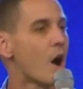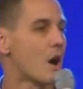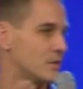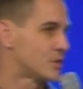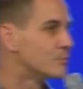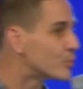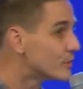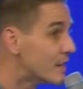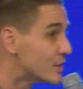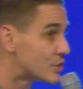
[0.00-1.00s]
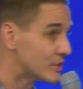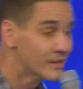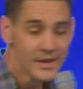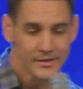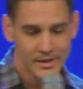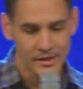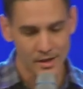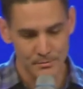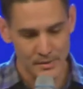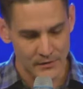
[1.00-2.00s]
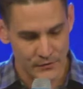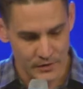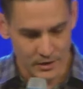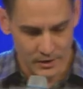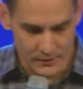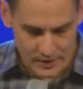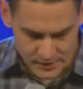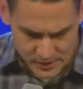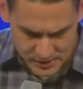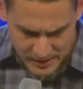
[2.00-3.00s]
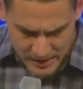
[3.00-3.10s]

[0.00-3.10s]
awesome creation that God made for all of us.